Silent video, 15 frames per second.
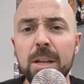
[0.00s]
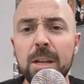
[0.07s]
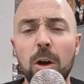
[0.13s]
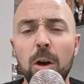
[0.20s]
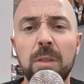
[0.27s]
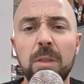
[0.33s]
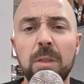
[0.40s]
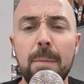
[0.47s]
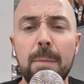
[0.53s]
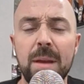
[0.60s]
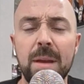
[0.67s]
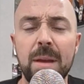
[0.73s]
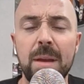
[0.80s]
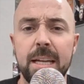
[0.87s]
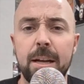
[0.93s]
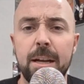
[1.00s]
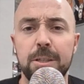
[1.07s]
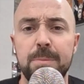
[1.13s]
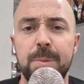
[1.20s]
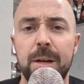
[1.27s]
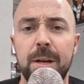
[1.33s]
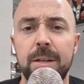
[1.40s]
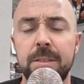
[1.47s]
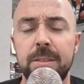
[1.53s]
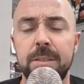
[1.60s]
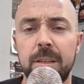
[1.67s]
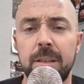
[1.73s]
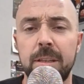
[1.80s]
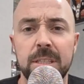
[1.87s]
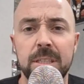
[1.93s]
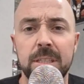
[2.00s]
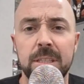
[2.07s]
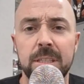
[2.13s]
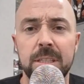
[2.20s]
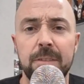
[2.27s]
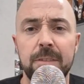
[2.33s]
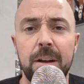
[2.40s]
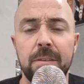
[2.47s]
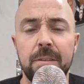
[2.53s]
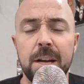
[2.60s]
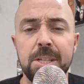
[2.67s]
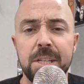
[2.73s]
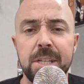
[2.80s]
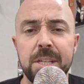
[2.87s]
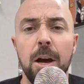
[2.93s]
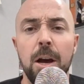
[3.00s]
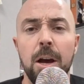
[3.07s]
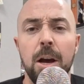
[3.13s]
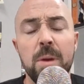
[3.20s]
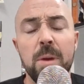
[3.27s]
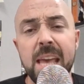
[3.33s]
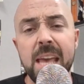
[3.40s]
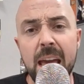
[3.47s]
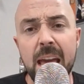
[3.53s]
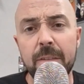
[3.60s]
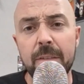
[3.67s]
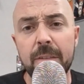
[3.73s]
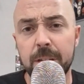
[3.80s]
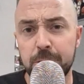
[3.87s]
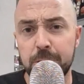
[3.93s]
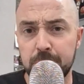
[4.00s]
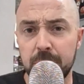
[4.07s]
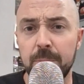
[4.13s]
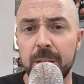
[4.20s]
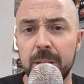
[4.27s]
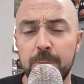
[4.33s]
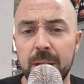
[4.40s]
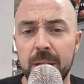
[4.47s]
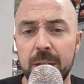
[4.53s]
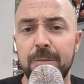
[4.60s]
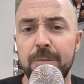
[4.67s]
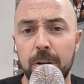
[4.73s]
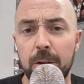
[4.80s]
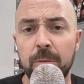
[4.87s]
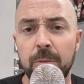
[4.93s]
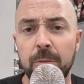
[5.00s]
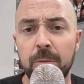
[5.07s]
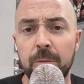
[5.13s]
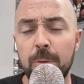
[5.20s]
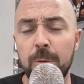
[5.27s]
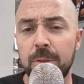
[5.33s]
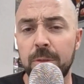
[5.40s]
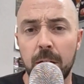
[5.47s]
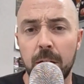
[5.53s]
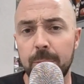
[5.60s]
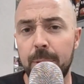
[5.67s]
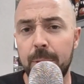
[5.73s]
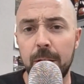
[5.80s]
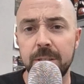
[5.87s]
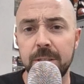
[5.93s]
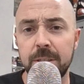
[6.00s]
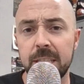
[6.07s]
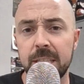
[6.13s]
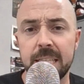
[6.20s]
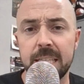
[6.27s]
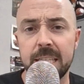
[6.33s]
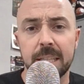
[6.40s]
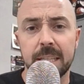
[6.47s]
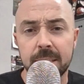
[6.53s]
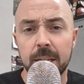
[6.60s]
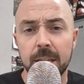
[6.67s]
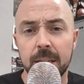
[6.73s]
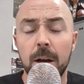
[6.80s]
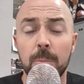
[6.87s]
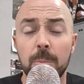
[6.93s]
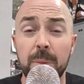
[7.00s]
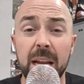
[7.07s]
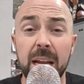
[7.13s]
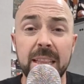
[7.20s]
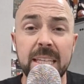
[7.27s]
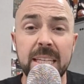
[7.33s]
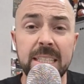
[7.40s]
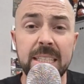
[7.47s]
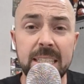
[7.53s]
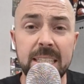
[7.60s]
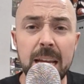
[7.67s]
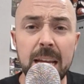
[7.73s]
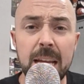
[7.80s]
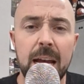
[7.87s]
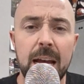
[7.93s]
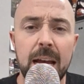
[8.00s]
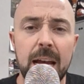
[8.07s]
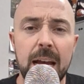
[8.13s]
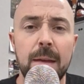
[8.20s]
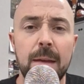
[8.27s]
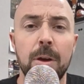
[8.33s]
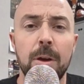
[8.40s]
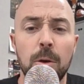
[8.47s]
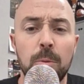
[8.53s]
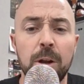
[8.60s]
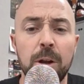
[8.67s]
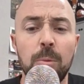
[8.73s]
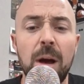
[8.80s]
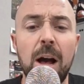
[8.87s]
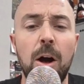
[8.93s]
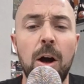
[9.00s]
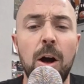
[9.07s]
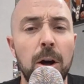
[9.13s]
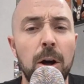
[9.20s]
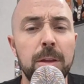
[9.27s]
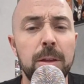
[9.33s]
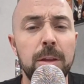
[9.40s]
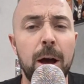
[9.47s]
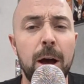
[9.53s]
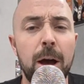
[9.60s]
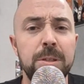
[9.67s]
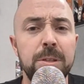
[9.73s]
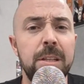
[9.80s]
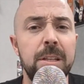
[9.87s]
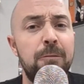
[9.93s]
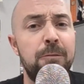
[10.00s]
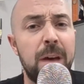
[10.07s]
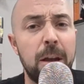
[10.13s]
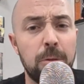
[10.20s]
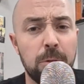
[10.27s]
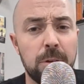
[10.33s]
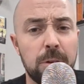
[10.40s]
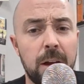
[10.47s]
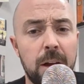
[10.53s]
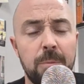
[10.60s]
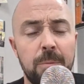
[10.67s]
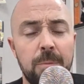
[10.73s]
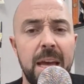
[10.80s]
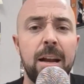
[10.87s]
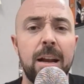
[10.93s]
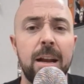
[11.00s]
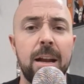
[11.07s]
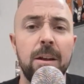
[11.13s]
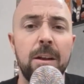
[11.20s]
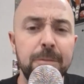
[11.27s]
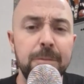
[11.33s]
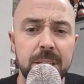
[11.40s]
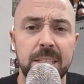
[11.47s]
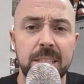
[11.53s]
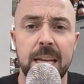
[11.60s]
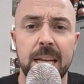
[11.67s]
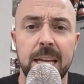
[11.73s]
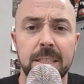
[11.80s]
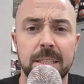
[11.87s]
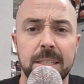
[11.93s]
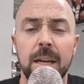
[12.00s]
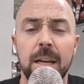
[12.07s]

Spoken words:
know that based on our experience under the Articles of Confederation, we can't have an extremely weak federal government with all the power to the states. But at the same time, we don't want all the power to the federal government and not enough to the states,